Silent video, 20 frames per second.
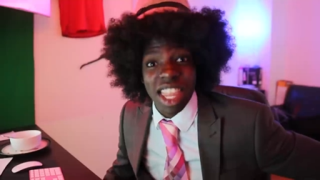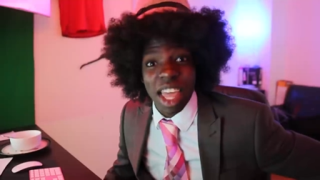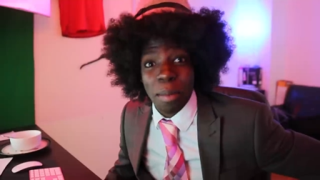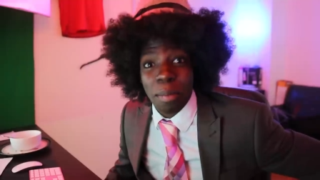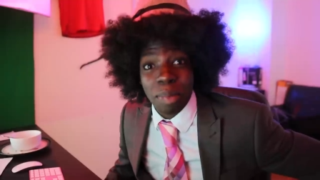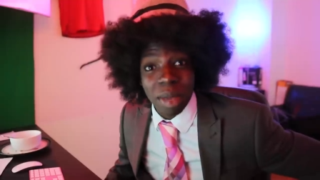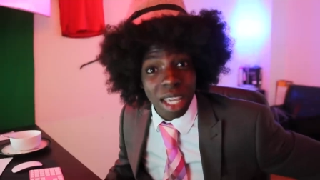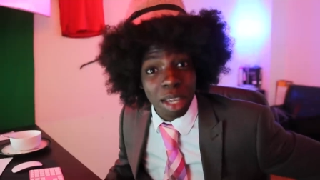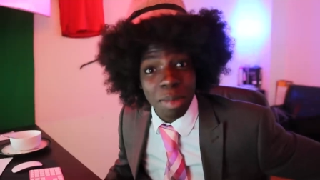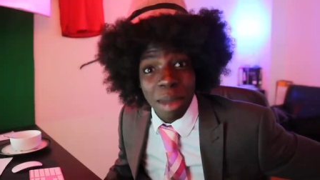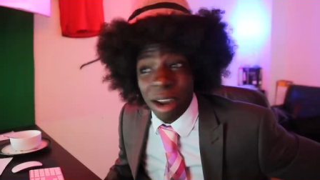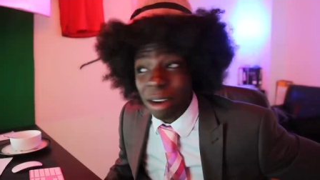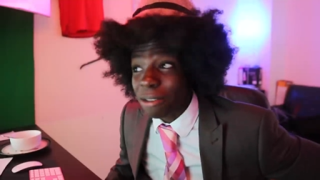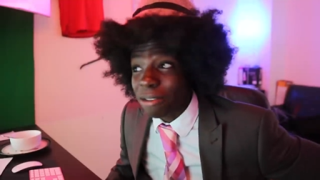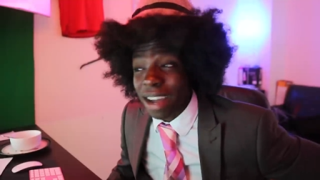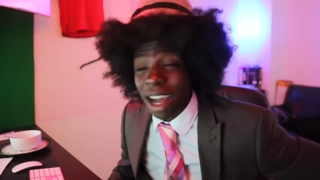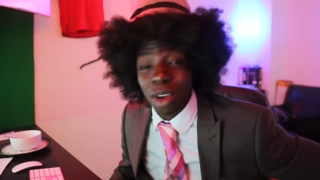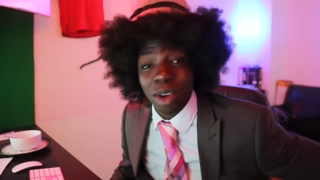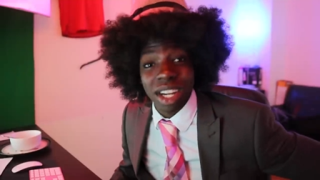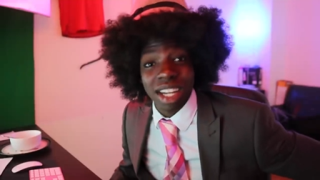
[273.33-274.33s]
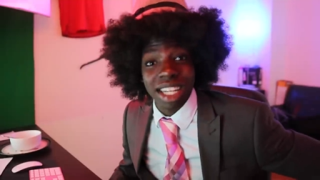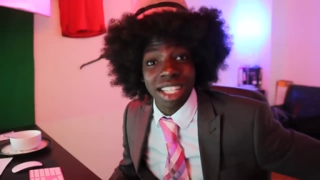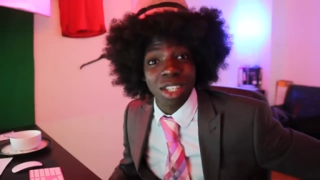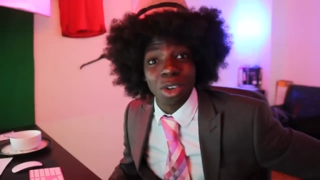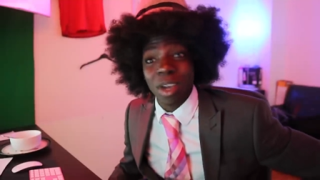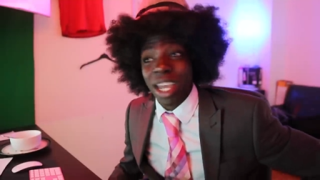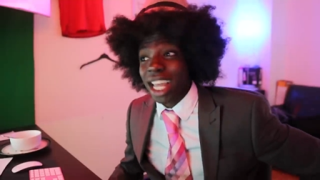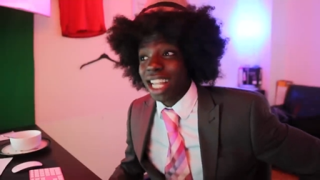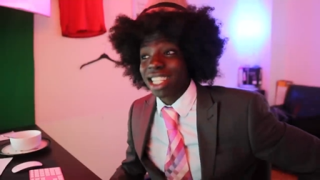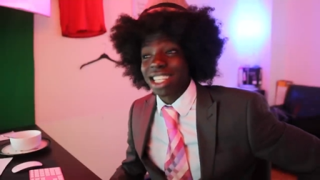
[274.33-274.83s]
They're big men fouling
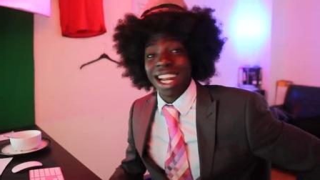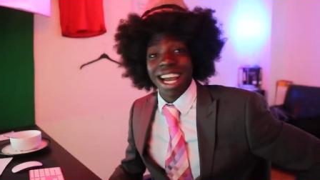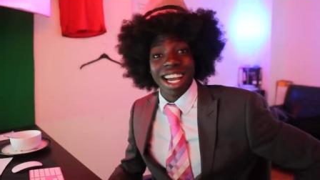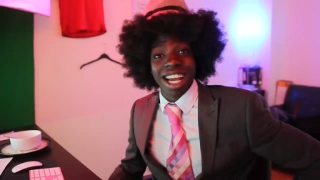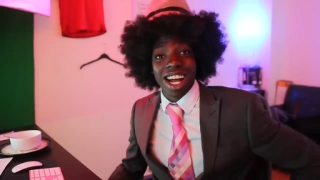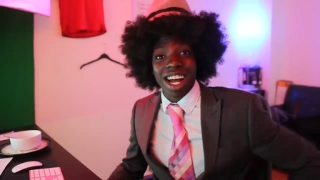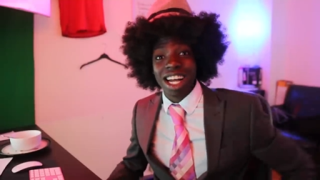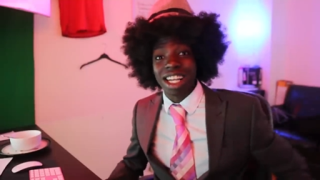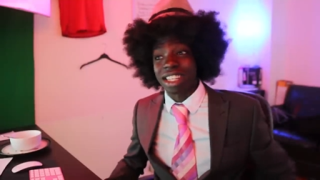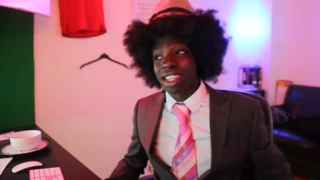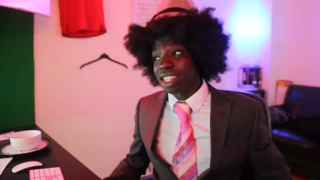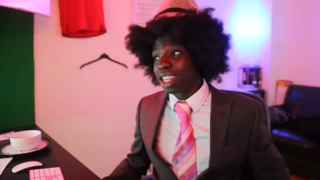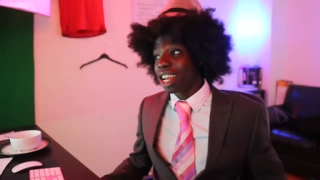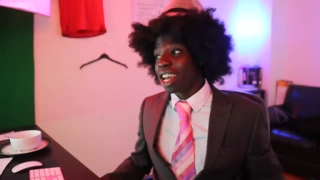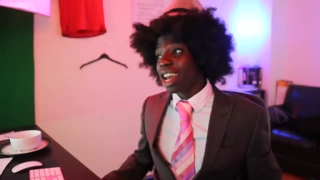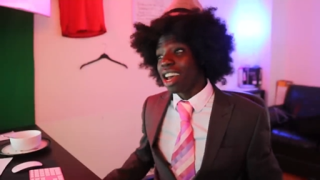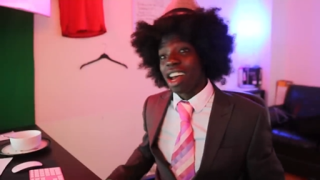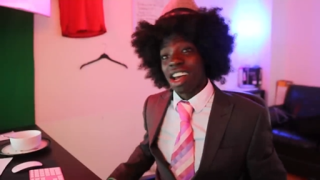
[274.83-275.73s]
little kids like us.